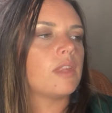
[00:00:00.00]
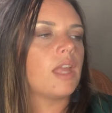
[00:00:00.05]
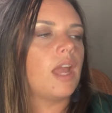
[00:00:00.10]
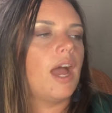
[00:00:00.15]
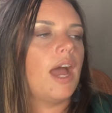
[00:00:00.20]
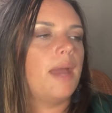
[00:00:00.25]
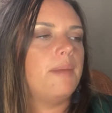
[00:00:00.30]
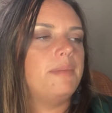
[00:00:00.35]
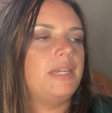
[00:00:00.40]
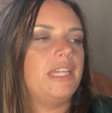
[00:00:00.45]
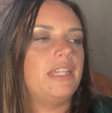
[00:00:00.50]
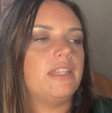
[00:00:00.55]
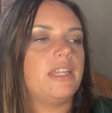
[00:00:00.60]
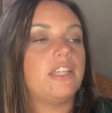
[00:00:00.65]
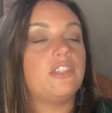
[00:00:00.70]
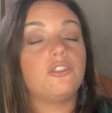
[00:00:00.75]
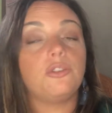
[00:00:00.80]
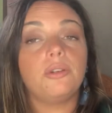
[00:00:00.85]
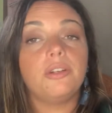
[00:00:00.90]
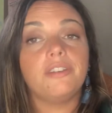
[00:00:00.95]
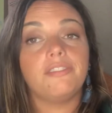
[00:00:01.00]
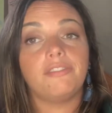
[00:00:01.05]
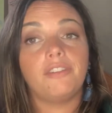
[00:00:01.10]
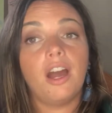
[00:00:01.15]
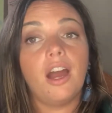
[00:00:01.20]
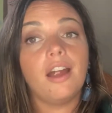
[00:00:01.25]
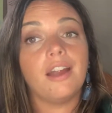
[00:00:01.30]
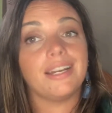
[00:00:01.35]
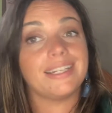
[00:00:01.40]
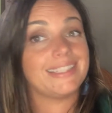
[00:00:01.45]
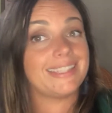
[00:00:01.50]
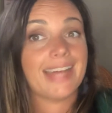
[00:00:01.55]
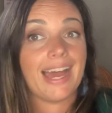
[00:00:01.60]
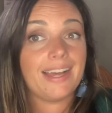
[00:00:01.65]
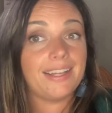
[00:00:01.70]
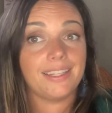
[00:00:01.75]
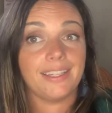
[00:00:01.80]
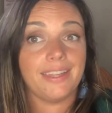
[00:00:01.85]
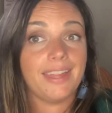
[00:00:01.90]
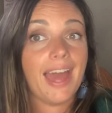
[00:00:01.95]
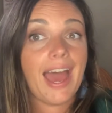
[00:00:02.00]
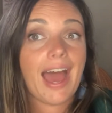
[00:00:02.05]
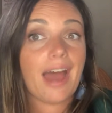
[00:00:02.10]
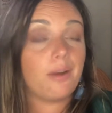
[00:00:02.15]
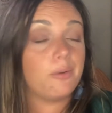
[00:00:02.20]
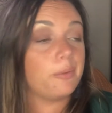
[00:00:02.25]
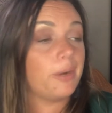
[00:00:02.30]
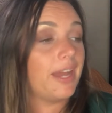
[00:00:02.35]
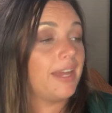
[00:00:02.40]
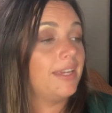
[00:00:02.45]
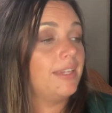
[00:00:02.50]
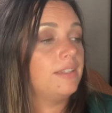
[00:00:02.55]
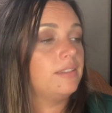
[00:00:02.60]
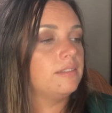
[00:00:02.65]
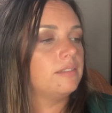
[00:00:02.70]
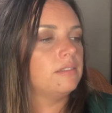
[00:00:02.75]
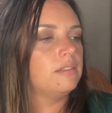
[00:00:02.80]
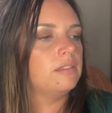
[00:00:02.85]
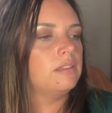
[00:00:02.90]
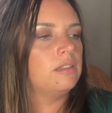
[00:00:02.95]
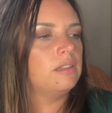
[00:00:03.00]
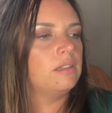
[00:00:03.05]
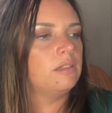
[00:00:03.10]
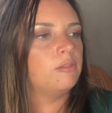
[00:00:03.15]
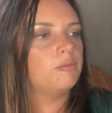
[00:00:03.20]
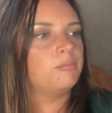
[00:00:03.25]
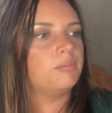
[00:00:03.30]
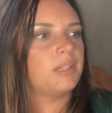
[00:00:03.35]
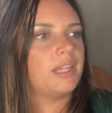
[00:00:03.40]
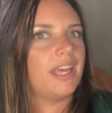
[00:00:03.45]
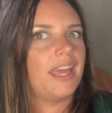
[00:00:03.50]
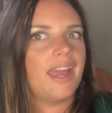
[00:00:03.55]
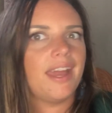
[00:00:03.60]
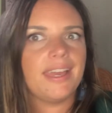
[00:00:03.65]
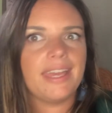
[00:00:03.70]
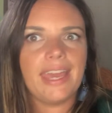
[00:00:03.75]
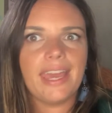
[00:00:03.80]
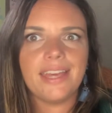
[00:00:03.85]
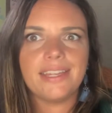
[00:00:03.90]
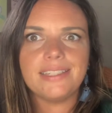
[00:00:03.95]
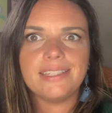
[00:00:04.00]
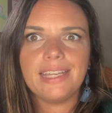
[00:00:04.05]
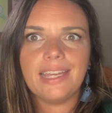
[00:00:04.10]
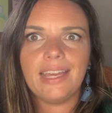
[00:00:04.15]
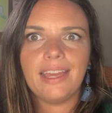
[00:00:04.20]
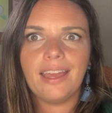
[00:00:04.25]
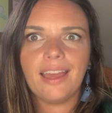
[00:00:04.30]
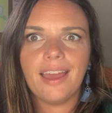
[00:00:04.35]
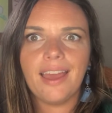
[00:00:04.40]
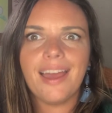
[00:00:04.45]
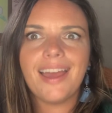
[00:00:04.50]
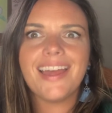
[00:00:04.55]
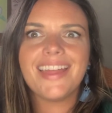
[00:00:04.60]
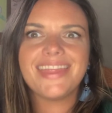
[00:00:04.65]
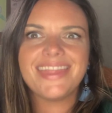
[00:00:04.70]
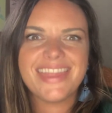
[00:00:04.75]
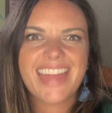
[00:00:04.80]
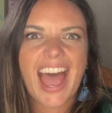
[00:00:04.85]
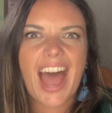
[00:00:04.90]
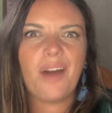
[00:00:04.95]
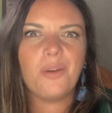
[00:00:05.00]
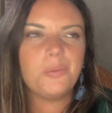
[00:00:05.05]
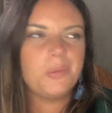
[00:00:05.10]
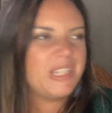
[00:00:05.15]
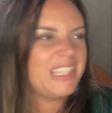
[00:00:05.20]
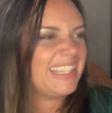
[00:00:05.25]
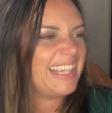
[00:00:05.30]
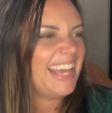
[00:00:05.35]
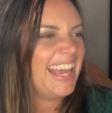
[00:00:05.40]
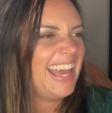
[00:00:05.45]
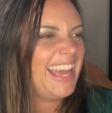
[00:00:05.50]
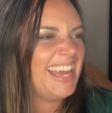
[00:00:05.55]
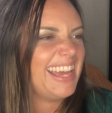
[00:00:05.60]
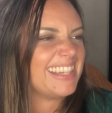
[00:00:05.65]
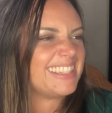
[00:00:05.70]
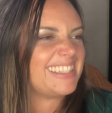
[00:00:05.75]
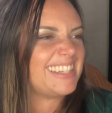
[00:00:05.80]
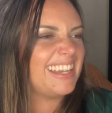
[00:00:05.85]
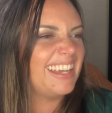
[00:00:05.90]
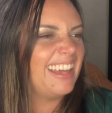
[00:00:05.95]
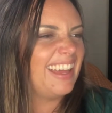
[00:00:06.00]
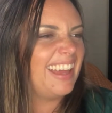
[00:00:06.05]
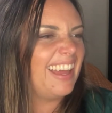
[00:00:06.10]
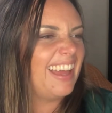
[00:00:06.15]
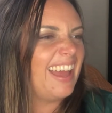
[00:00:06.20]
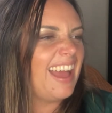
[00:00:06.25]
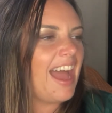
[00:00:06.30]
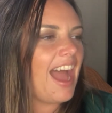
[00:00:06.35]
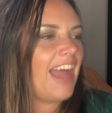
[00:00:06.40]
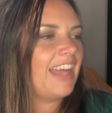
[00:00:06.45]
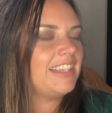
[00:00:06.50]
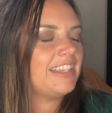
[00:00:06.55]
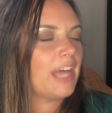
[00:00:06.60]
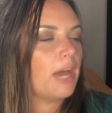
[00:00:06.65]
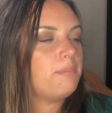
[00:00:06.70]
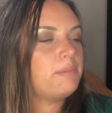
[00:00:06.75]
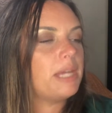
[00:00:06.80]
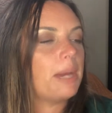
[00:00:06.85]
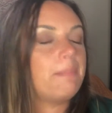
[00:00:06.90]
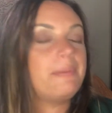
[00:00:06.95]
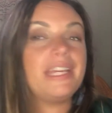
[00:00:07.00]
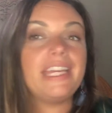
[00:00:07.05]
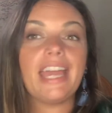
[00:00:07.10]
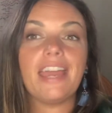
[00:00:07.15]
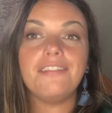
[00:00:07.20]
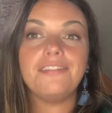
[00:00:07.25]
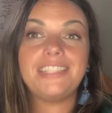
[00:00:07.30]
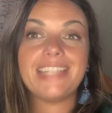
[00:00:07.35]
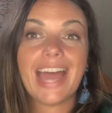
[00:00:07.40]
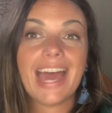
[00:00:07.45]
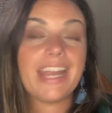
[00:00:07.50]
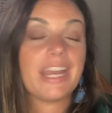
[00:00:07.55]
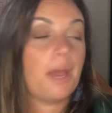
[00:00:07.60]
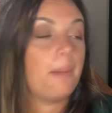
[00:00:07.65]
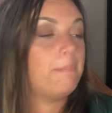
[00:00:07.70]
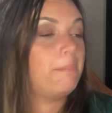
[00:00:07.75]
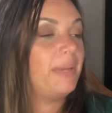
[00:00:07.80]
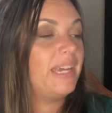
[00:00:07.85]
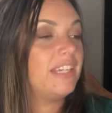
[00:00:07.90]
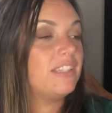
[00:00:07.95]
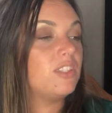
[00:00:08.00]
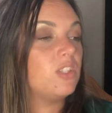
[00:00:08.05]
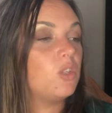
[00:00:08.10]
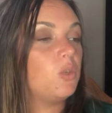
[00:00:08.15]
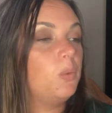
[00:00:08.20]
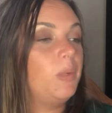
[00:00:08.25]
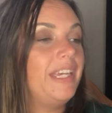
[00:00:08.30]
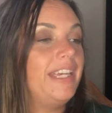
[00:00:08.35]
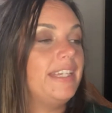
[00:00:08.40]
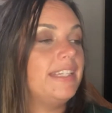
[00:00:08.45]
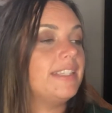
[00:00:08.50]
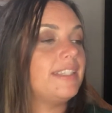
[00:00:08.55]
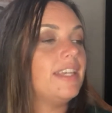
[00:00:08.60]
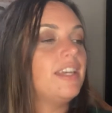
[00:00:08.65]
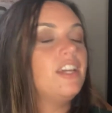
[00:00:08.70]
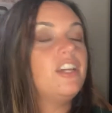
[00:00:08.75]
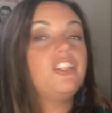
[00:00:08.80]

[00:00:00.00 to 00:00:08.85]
I mean, they sort of are exactly that, right? Plant candy? That was it! I leapt up and gave Dad a big squeeze.